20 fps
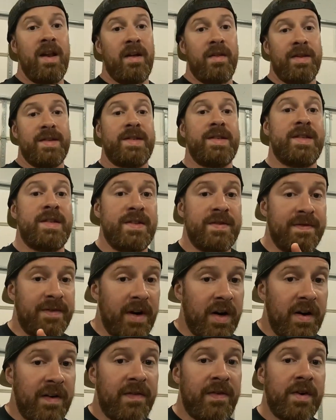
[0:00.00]
Now, this is his
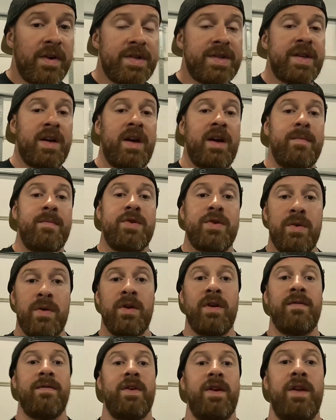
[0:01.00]
very first time
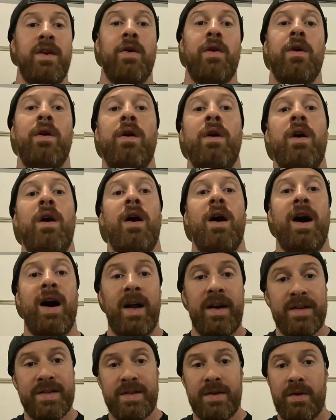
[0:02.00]
shooting a video
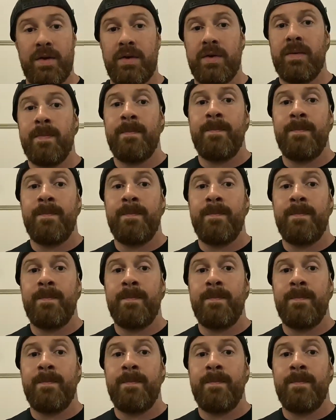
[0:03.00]
on his own.